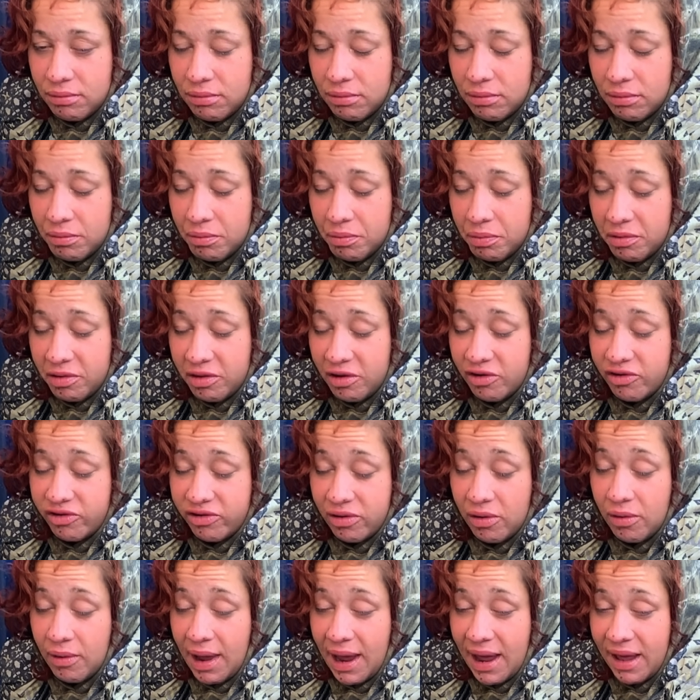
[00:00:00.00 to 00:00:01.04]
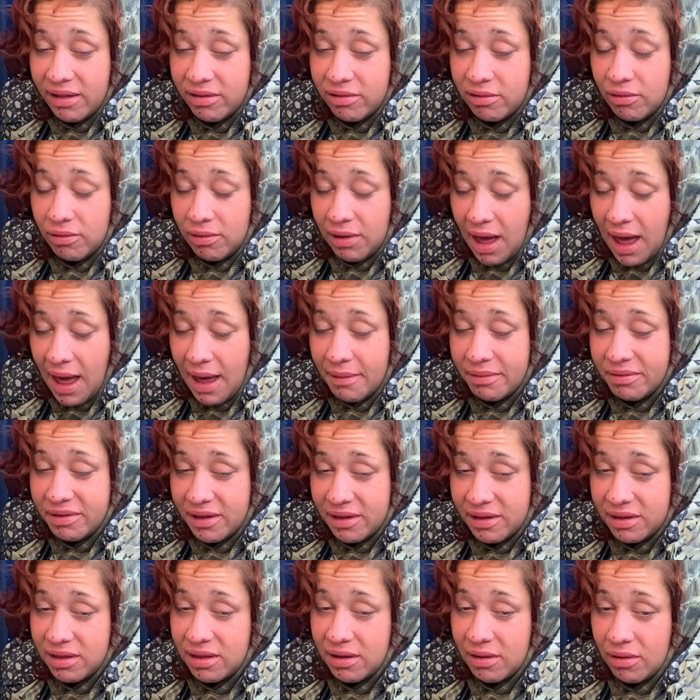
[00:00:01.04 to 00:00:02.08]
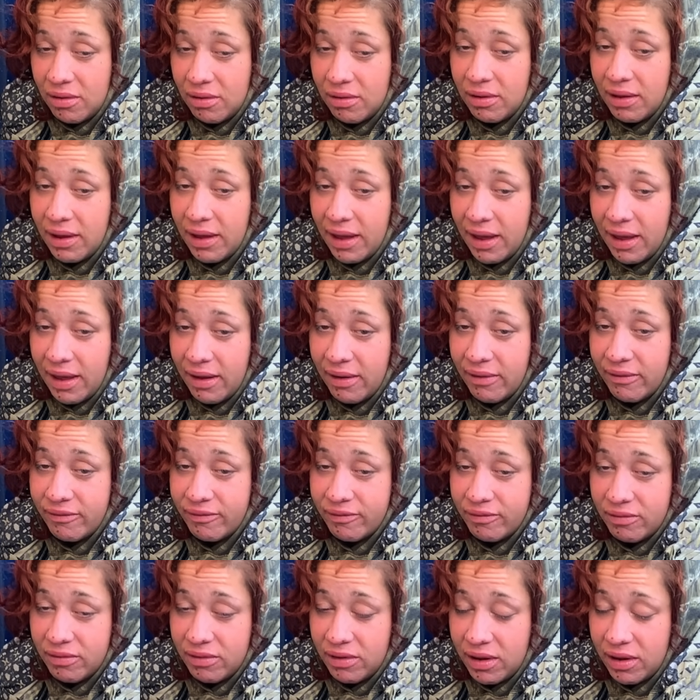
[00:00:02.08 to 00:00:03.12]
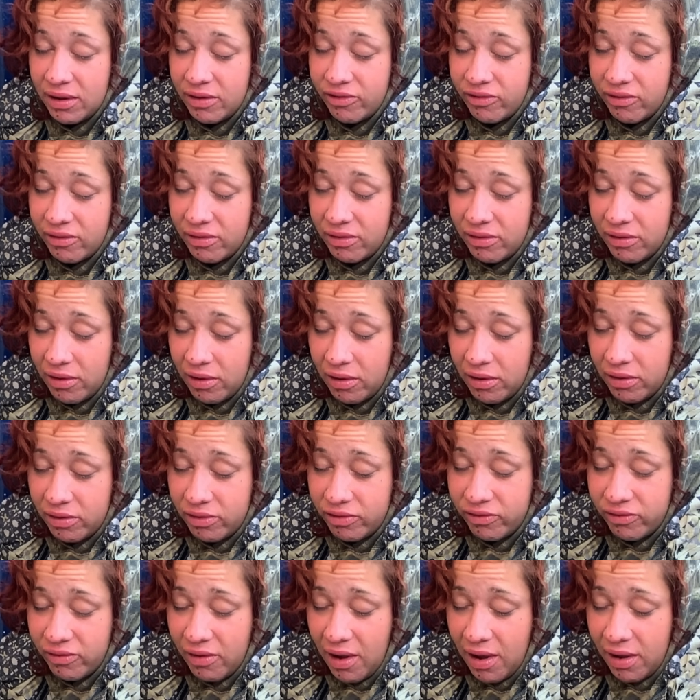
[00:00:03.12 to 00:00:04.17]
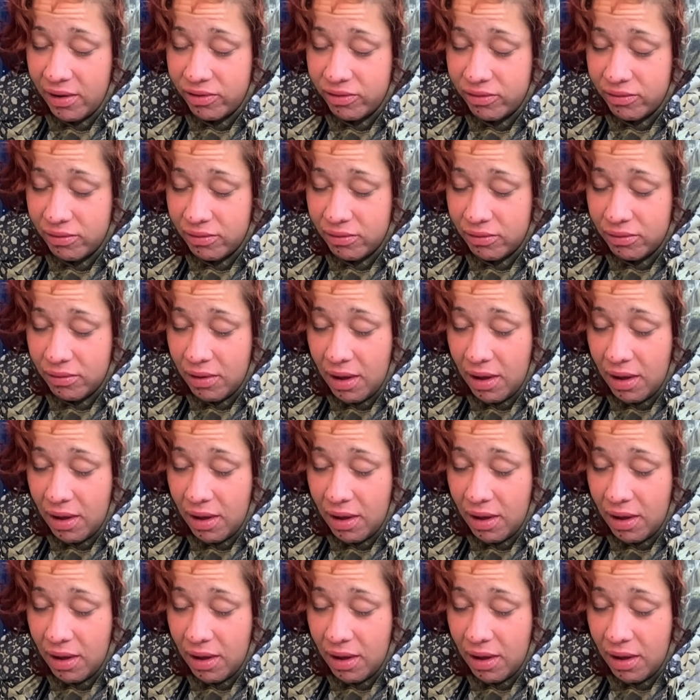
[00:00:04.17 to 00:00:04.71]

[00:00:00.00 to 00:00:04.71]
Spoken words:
But there's still asshole cops that still have like try to.